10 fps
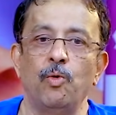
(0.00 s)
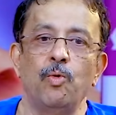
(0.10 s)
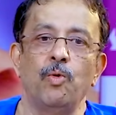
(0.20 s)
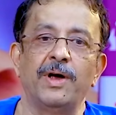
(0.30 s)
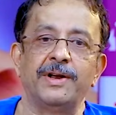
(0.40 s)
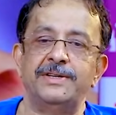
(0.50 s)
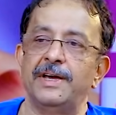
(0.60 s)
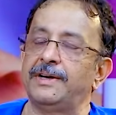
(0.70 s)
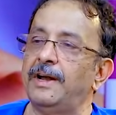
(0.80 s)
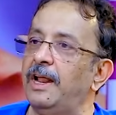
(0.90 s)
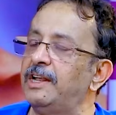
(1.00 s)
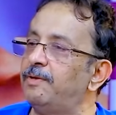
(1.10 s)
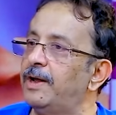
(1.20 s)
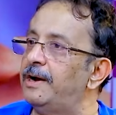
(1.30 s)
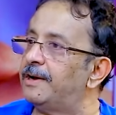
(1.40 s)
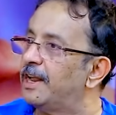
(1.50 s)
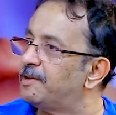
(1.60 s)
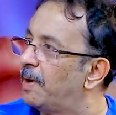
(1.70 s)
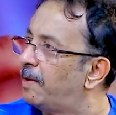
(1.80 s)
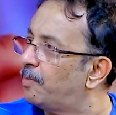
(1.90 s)
who were rejected elsewhere in
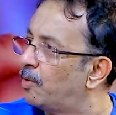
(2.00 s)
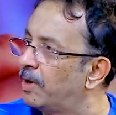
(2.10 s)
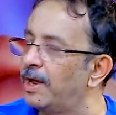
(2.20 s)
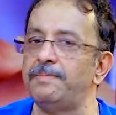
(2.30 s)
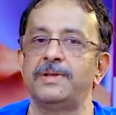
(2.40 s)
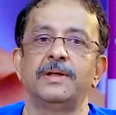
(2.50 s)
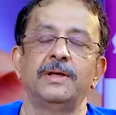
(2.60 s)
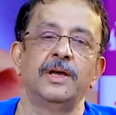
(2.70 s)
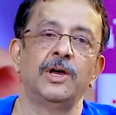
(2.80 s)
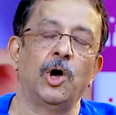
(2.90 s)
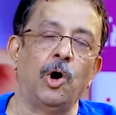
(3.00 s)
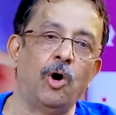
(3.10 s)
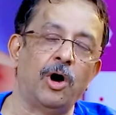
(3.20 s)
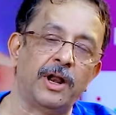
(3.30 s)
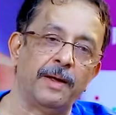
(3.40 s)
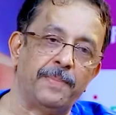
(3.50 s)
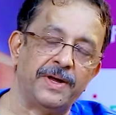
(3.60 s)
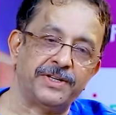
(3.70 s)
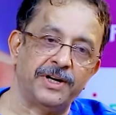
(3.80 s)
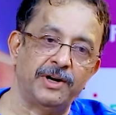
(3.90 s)
transplant programs, or a
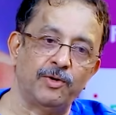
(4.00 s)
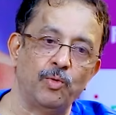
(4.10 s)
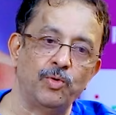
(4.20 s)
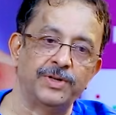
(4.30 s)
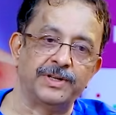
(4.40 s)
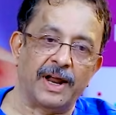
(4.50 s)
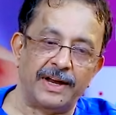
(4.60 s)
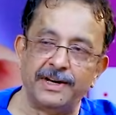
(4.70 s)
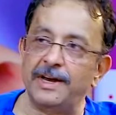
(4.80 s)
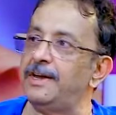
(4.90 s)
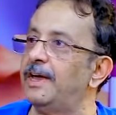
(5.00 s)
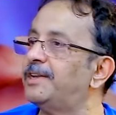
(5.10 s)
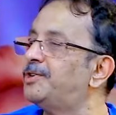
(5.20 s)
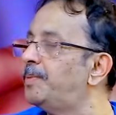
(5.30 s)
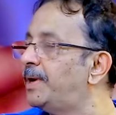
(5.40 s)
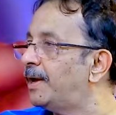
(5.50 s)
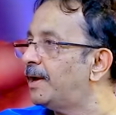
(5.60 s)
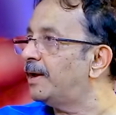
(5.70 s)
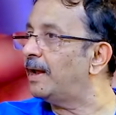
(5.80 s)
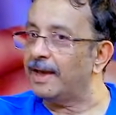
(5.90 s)
patient whose right kidney has to be
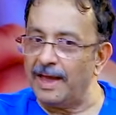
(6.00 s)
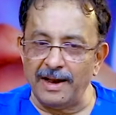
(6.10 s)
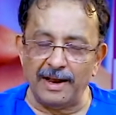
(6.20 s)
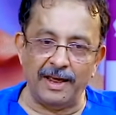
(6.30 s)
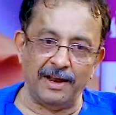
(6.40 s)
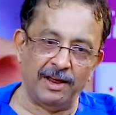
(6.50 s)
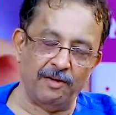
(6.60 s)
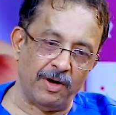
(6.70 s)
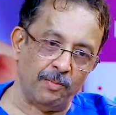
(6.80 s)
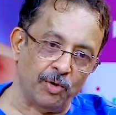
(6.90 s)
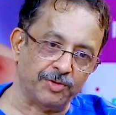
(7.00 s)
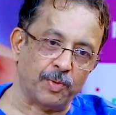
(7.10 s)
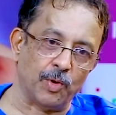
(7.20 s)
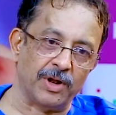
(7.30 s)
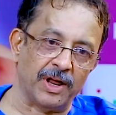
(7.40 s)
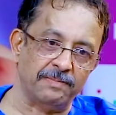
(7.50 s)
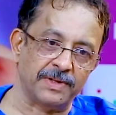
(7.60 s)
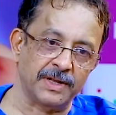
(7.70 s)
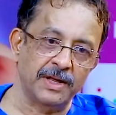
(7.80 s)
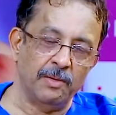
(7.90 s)
taken, again an area where most
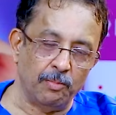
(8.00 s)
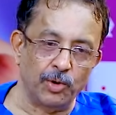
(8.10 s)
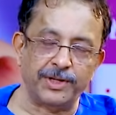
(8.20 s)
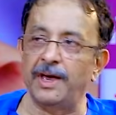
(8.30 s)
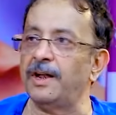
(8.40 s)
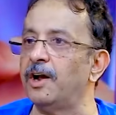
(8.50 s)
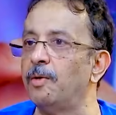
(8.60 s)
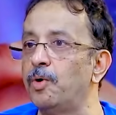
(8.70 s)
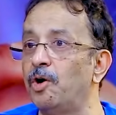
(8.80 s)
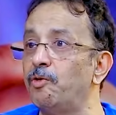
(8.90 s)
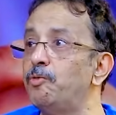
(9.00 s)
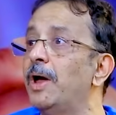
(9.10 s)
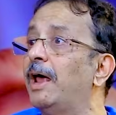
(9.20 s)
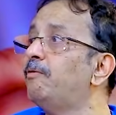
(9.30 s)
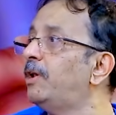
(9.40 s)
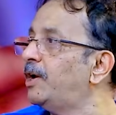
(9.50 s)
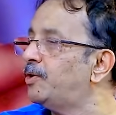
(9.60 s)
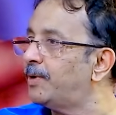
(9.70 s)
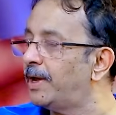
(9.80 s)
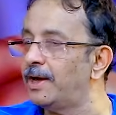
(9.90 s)
programs both here and abroad would be unwilling
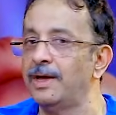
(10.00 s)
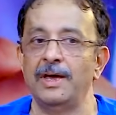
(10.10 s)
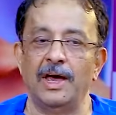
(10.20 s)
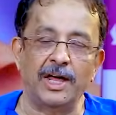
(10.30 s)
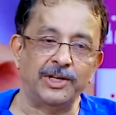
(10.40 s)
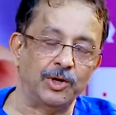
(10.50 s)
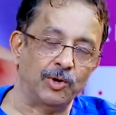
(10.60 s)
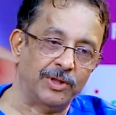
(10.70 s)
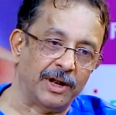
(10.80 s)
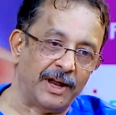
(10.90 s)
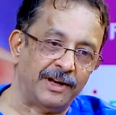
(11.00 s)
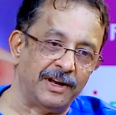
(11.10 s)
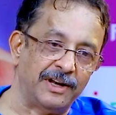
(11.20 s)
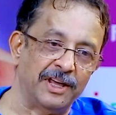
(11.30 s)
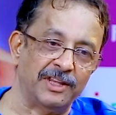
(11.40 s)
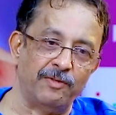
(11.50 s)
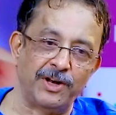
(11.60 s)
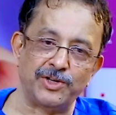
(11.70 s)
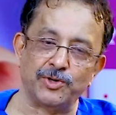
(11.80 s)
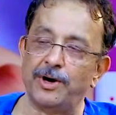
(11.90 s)
to take. As you know, the right kidney has a
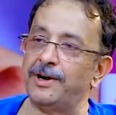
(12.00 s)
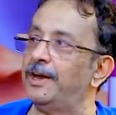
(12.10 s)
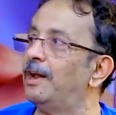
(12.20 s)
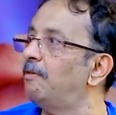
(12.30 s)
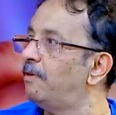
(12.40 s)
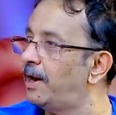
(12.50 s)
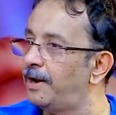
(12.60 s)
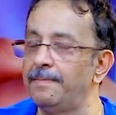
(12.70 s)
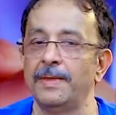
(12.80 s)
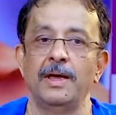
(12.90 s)
very short renal vein.